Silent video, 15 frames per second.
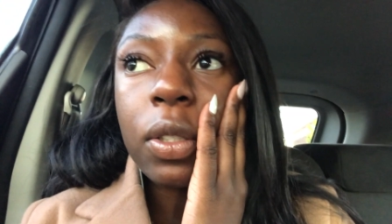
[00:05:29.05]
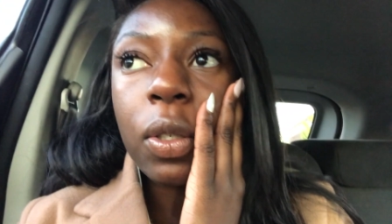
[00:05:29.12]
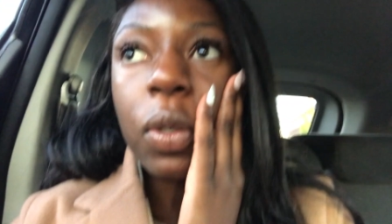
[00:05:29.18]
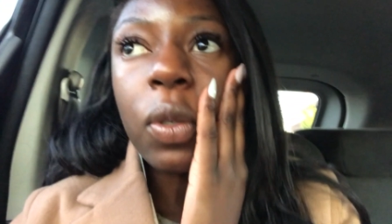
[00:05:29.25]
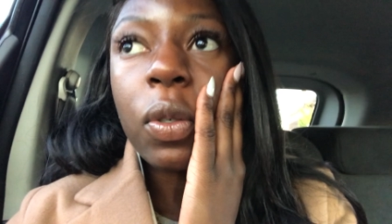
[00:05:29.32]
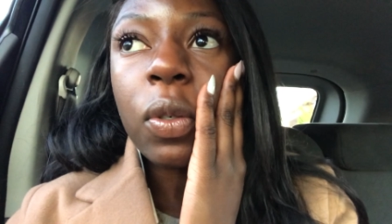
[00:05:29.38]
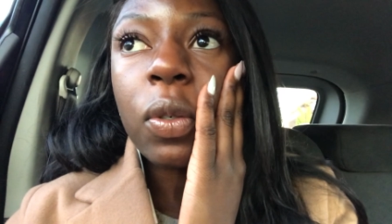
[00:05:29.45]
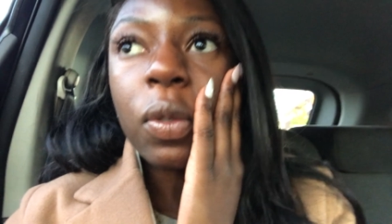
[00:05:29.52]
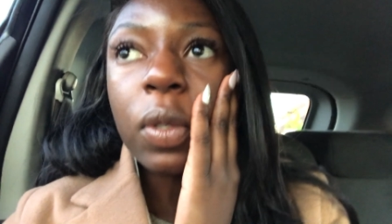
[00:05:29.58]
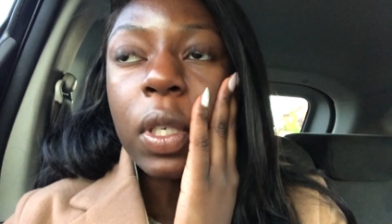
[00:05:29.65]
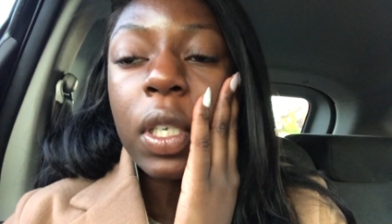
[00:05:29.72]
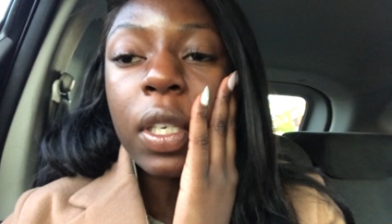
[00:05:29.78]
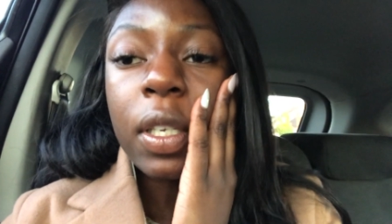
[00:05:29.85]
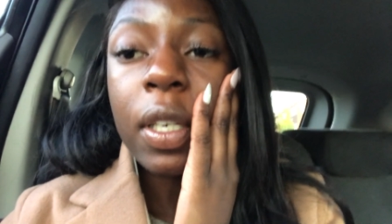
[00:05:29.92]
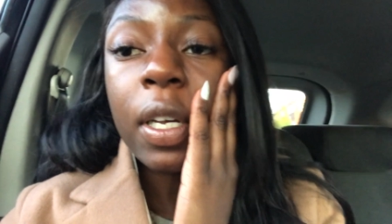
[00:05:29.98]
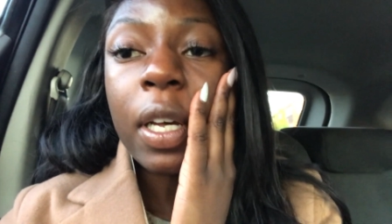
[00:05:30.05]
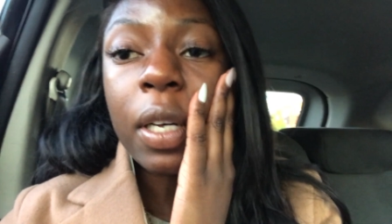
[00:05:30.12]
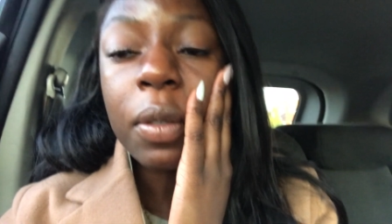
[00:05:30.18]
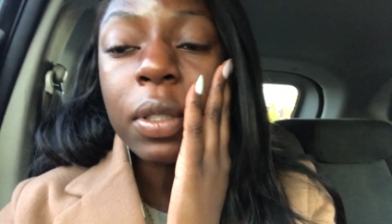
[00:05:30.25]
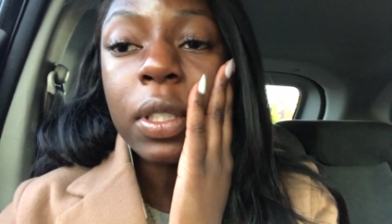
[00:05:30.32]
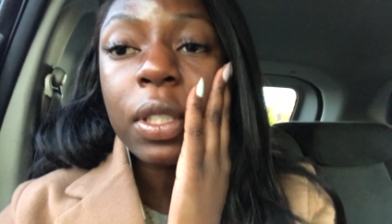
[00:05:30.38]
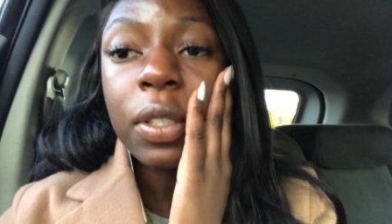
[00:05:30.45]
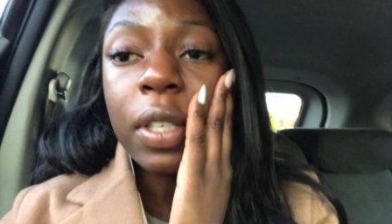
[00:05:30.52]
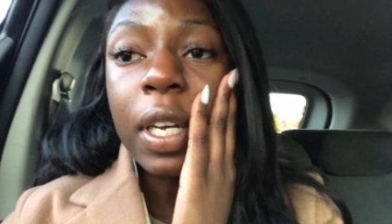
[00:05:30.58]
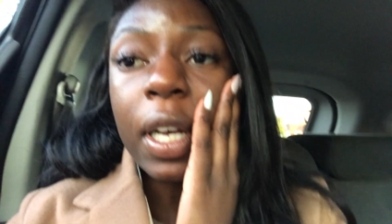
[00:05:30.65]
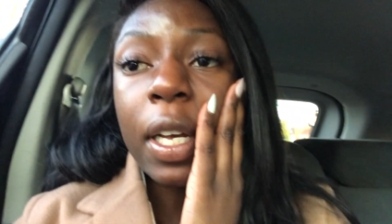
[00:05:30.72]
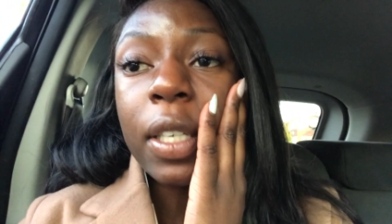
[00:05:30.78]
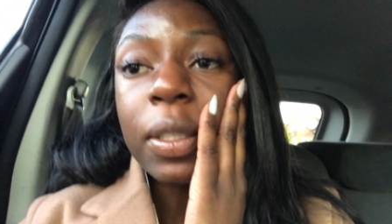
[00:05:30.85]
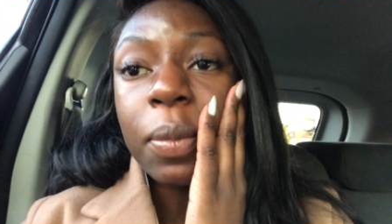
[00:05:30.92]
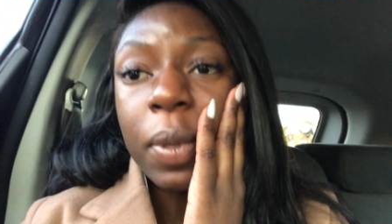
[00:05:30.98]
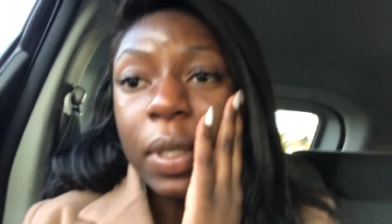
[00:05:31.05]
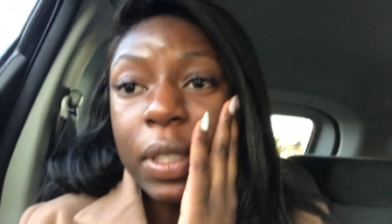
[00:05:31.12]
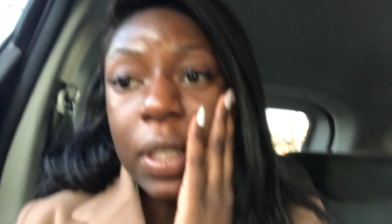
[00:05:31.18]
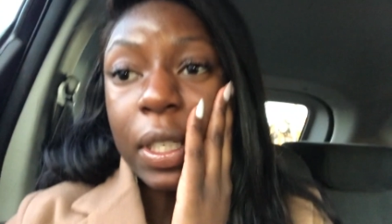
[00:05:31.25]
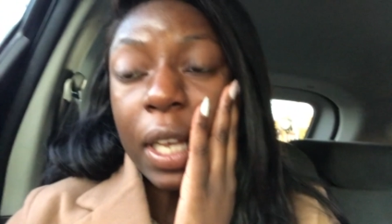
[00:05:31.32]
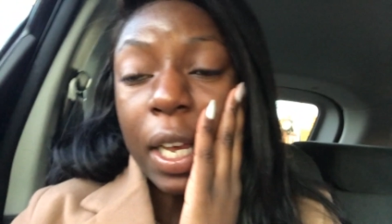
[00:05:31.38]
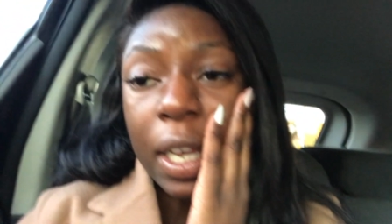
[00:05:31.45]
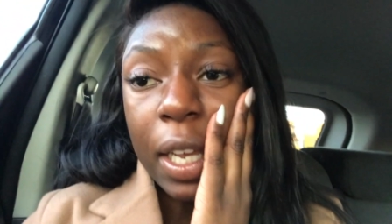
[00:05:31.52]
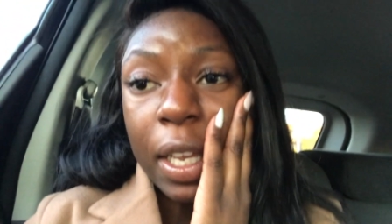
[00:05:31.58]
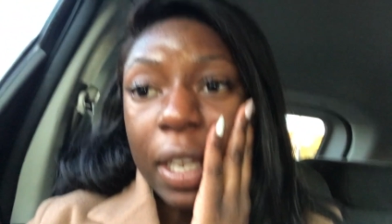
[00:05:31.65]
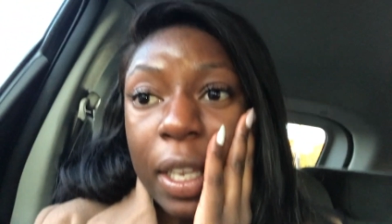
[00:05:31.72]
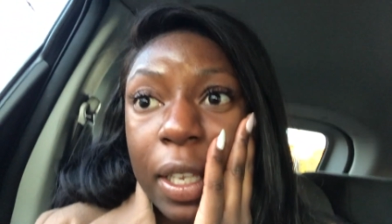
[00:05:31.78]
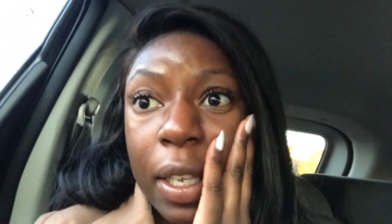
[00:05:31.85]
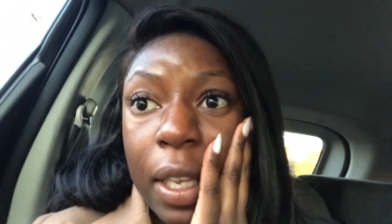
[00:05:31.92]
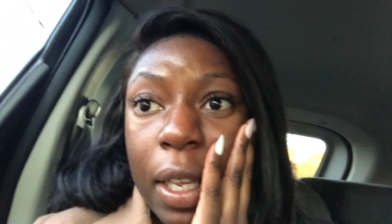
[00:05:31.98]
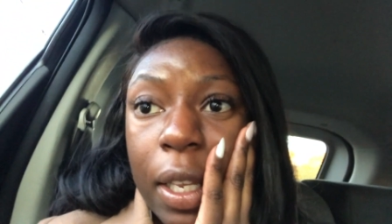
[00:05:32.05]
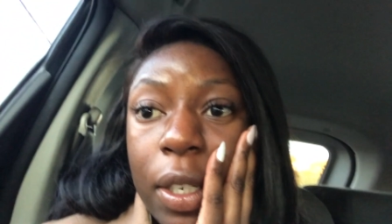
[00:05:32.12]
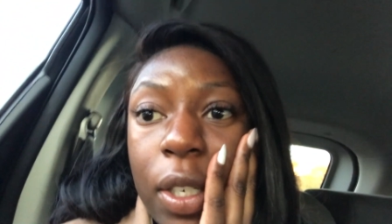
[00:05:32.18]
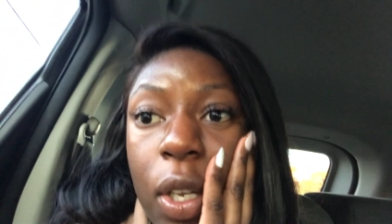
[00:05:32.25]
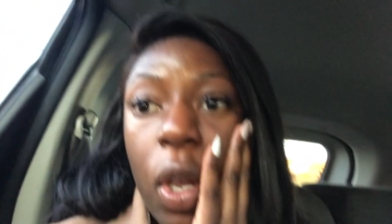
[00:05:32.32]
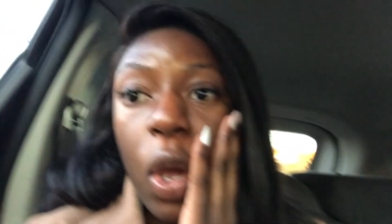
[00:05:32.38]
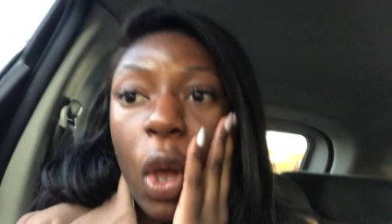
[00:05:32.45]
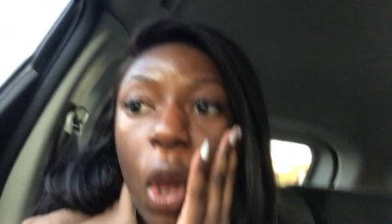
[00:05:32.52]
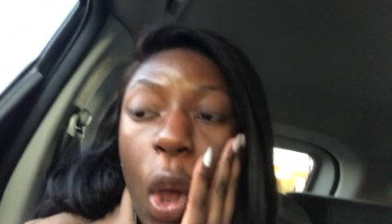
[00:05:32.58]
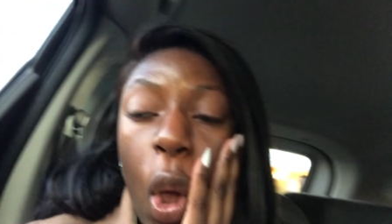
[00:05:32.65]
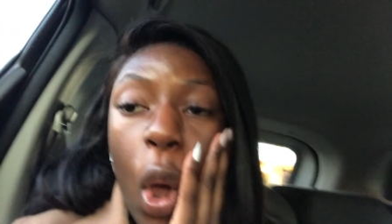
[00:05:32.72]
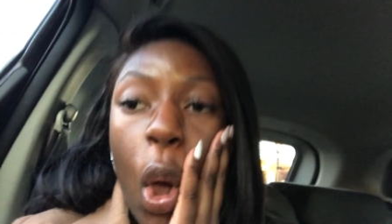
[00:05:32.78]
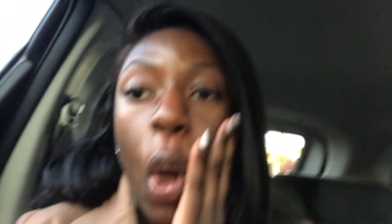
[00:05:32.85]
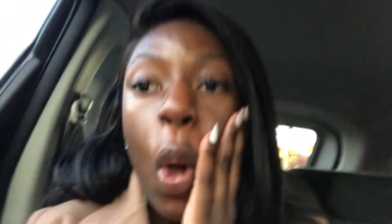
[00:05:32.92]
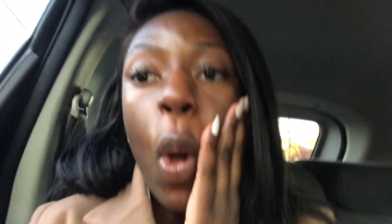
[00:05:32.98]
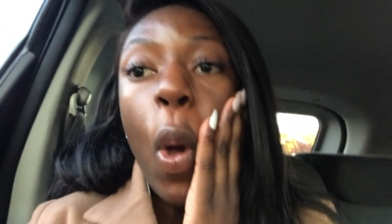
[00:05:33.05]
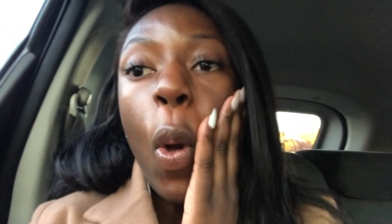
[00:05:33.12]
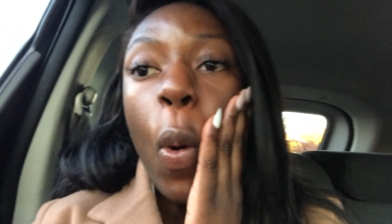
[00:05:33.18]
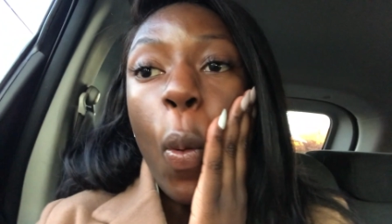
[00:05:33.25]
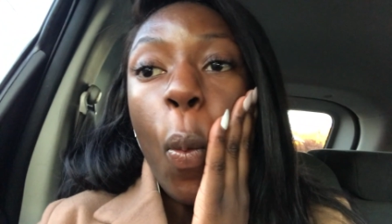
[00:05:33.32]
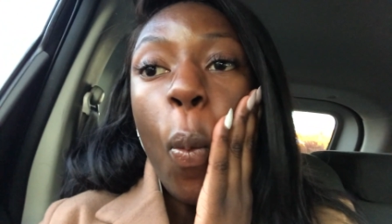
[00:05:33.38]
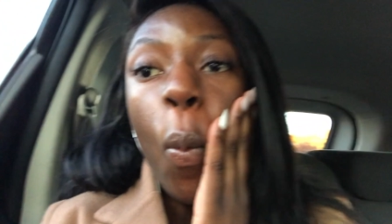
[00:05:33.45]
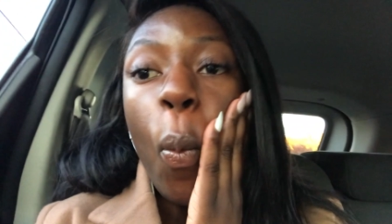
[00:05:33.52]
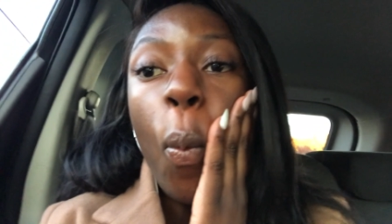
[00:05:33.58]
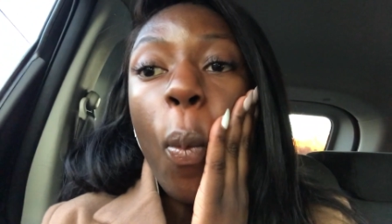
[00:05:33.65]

So I will see you guys once I get home.